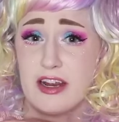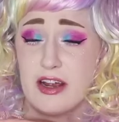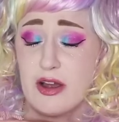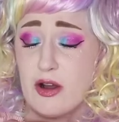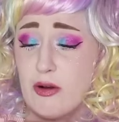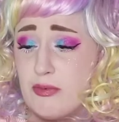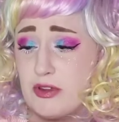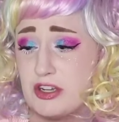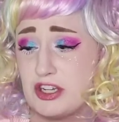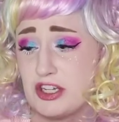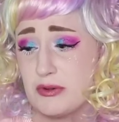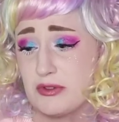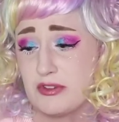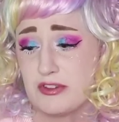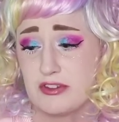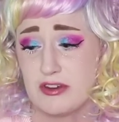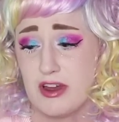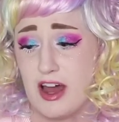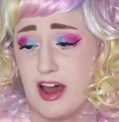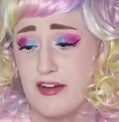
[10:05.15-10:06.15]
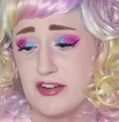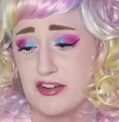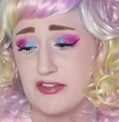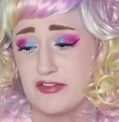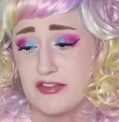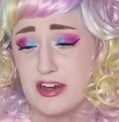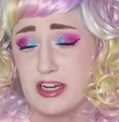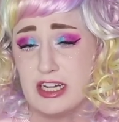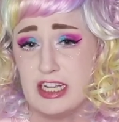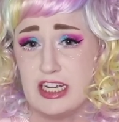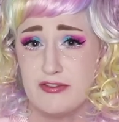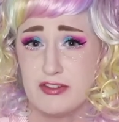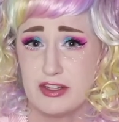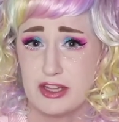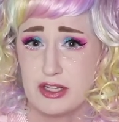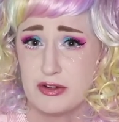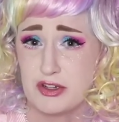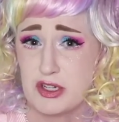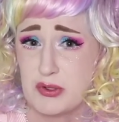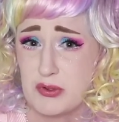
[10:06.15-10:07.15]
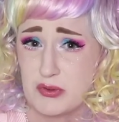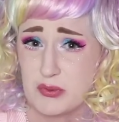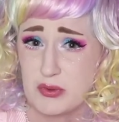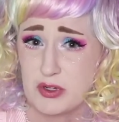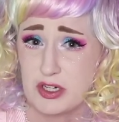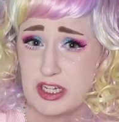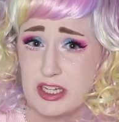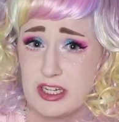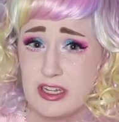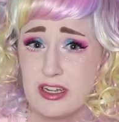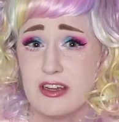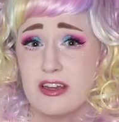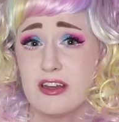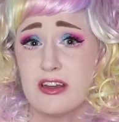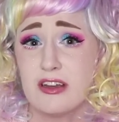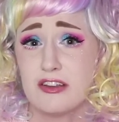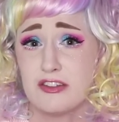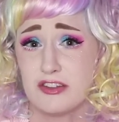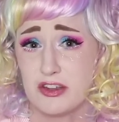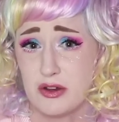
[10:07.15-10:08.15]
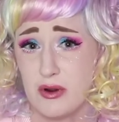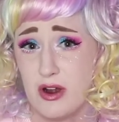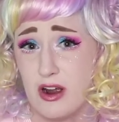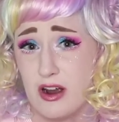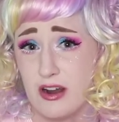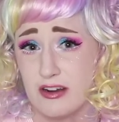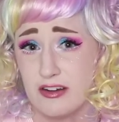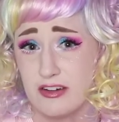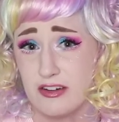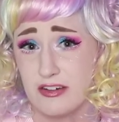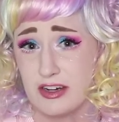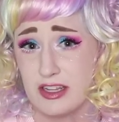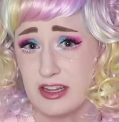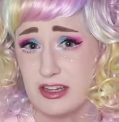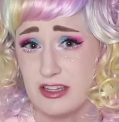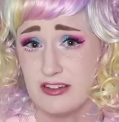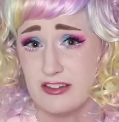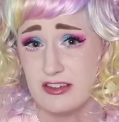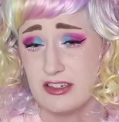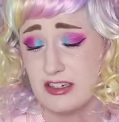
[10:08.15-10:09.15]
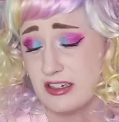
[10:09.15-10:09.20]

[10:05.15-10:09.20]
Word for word: and I hope that she was still having fun even though she was working so hard during these